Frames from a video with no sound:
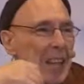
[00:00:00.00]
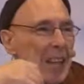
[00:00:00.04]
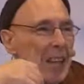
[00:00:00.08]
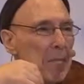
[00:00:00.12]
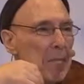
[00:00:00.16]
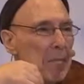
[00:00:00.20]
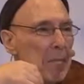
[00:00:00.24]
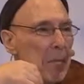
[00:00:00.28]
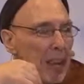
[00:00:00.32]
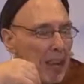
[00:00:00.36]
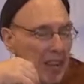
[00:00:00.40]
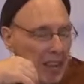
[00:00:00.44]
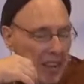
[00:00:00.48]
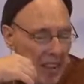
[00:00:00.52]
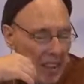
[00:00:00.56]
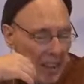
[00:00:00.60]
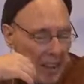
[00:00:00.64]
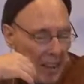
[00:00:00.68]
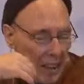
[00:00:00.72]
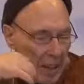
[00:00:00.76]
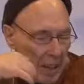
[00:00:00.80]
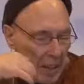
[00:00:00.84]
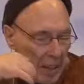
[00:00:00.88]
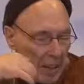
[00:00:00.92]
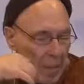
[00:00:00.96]
But
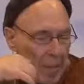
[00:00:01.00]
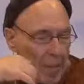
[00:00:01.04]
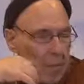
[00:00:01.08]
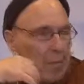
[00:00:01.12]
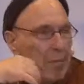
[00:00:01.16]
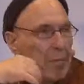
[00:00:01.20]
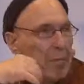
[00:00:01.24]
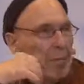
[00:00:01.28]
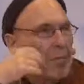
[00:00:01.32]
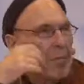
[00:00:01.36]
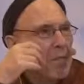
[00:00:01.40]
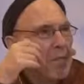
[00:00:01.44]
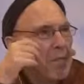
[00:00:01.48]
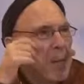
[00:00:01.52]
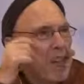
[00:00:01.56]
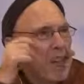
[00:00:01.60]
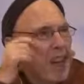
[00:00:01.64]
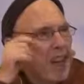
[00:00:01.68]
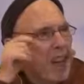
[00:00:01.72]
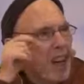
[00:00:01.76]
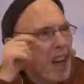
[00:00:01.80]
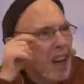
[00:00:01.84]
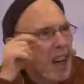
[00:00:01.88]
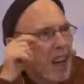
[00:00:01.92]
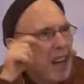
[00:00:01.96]

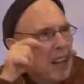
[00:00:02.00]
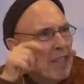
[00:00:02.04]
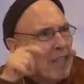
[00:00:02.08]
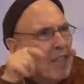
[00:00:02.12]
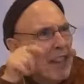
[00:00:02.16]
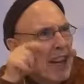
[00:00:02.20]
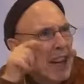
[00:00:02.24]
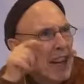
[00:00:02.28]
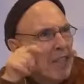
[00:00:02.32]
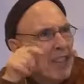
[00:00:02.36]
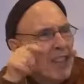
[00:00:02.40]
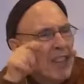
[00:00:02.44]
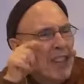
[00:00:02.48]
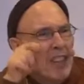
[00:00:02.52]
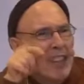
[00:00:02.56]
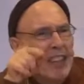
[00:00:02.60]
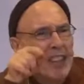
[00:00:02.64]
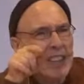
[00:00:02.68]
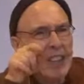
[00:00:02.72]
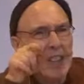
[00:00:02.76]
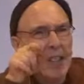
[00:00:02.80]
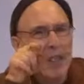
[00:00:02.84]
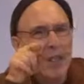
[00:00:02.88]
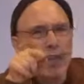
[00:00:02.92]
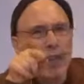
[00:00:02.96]
I found that
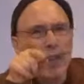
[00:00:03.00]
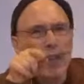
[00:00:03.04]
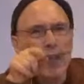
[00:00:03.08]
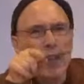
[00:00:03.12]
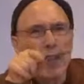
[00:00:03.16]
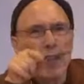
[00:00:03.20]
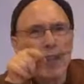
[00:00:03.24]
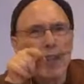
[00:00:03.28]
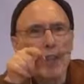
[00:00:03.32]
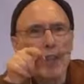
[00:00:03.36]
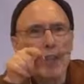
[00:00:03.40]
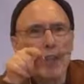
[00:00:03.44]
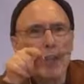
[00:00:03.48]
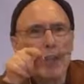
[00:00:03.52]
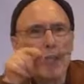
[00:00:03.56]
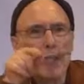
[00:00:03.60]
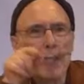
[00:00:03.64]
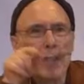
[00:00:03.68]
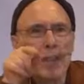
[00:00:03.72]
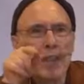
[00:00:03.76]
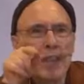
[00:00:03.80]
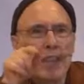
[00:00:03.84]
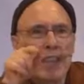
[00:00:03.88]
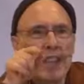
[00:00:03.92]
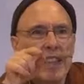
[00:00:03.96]
there's a verb
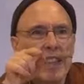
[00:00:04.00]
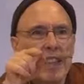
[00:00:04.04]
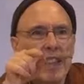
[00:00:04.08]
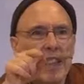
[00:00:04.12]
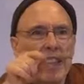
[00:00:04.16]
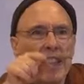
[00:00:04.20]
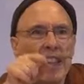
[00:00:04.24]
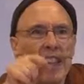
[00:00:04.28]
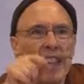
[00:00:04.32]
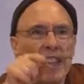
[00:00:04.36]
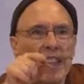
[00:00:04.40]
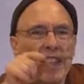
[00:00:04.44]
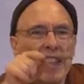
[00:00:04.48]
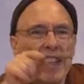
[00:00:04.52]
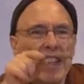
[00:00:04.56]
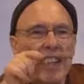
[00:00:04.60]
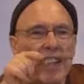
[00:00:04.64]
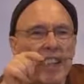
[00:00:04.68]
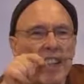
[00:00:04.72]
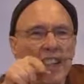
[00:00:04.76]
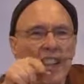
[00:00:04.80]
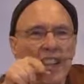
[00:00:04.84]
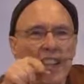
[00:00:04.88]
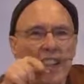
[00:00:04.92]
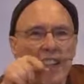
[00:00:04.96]
that
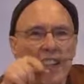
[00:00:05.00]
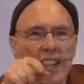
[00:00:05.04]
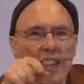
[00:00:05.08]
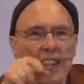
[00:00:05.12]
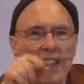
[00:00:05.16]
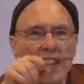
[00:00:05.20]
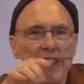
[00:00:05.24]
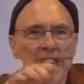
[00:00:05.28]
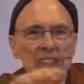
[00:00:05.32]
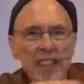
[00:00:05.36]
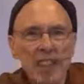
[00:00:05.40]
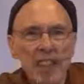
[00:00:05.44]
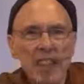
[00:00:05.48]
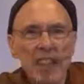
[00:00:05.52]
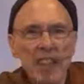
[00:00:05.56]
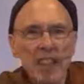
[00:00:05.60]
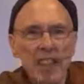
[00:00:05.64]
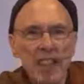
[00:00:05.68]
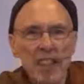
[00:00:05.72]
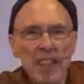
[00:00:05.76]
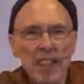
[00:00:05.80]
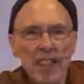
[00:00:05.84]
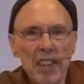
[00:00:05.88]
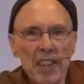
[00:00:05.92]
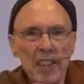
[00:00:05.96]
occurs in
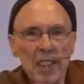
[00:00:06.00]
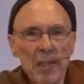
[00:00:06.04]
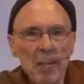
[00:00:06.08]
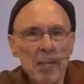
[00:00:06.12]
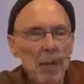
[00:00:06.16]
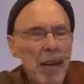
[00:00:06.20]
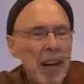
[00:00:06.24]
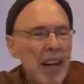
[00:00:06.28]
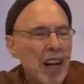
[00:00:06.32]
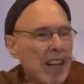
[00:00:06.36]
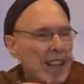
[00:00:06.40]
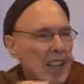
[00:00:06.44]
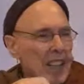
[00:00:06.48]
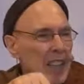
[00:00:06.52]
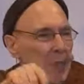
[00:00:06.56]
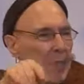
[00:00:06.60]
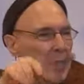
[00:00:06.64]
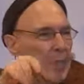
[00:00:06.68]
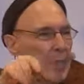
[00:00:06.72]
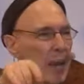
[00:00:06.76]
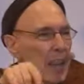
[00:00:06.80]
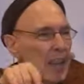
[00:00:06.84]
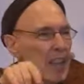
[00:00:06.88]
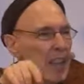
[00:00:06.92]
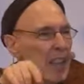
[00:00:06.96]
Pali,
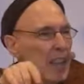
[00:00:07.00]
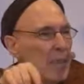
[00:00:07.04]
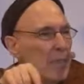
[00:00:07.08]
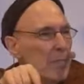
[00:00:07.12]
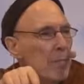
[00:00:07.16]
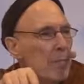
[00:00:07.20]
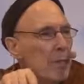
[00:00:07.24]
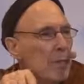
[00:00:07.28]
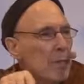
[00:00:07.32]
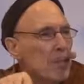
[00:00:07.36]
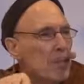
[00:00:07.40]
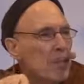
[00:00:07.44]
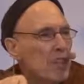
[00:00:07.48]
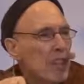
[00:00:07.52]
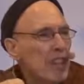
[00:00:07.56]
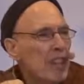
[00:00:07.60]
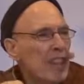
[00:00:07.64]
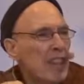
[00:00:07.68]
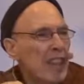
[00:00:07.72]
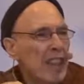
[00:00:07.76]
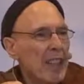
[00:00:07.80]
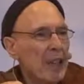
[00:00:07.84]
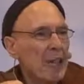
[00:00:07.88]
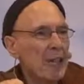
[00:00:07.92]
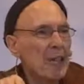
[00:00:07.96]
pati
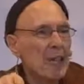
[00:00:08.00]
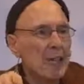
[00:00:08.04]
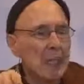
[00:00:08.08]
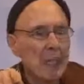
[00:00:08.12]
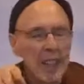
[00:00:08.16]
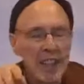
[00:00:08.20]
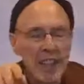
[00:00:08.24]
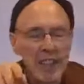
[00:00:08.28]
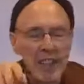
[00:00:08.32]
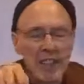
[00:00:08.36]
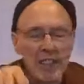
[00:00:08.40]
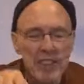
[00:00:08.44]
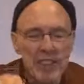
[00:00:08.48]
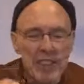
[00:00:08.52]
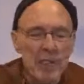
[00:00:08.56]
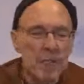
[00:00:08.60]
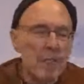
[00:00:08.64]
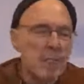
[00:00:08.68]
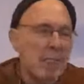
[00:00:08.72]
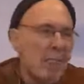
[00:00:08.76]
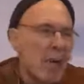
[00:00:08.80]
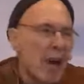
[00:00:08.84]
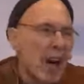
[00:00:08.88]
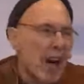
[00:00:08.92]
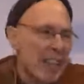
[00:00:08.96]
munchati, which means to
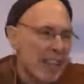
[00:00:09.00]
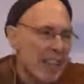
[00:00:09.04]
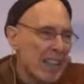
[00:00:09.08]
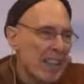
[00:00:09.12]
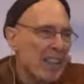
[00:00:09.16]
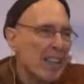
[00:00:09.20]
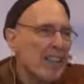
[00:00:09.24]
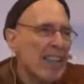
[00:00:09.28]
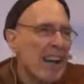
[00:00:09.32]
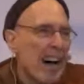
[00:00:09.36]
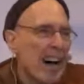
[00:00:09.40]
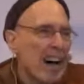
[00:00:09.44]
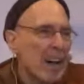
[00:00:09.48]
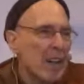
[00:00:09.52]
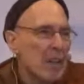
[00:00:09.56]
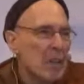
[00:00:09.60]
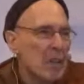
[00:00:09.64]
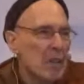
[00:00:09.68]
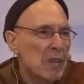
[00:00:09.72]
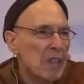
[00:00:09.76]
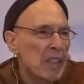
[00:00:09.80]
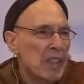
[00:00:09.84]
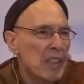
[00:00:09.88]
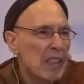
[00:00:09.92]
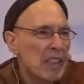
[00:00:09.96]
bind
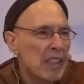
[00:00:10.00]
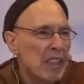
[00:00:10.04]
down.